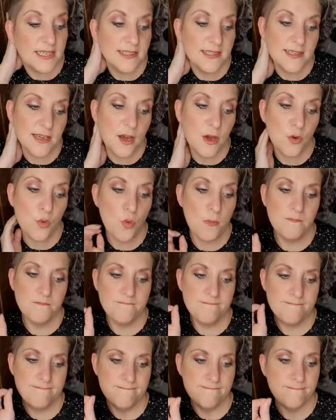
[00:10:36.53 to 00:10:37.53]
So
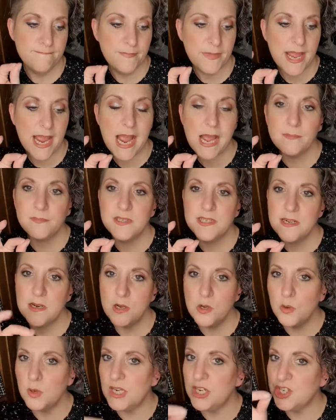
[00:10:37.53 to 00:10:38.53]

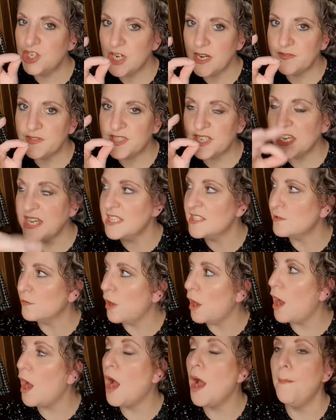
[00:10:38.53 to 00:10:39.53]
absolutely chef's kiss,
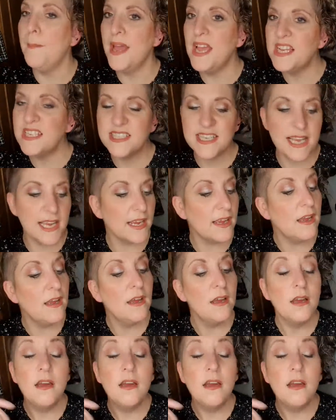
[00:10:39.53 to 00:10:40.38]
amazing.